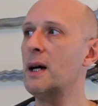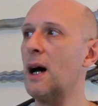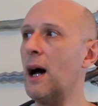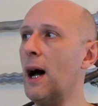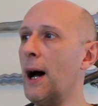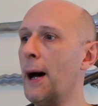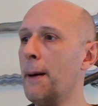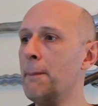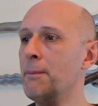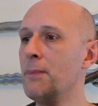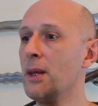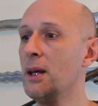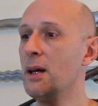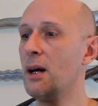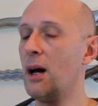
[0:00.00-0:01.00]
Um,
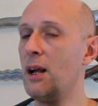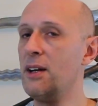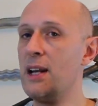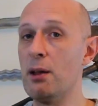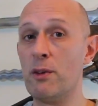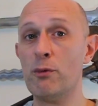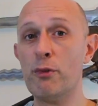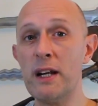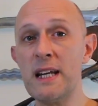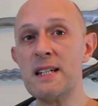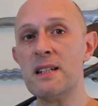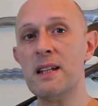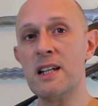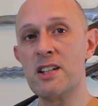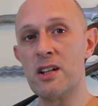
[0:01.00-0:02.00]
now, the
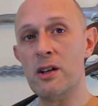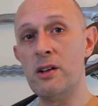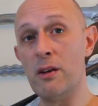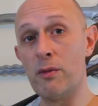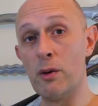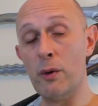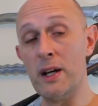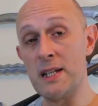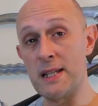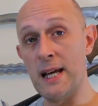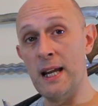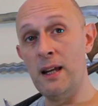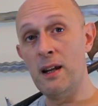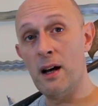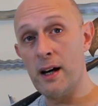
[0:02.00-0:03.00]
reason they're so difficult is
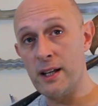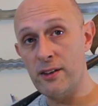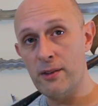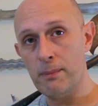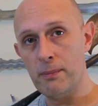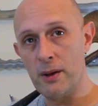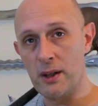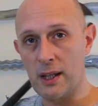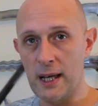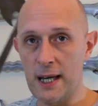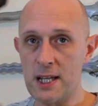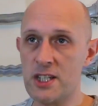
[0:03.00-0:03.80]
they're light, okay?